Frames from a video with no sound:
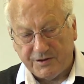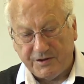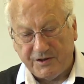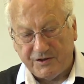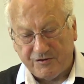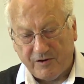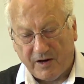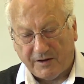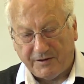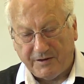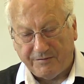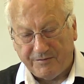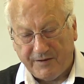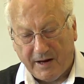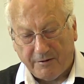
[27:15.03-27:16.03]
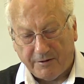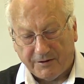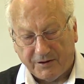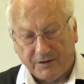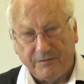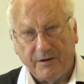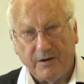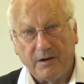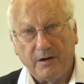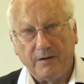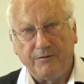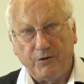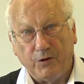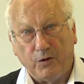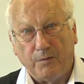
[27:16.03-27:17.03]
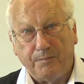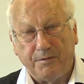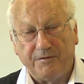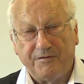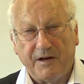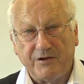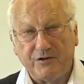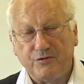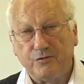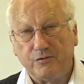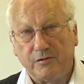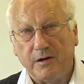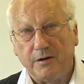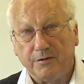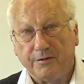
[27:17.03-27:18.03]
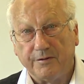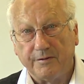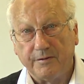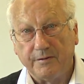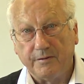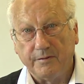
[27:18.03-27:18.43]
an instructive narrative of your professional growth.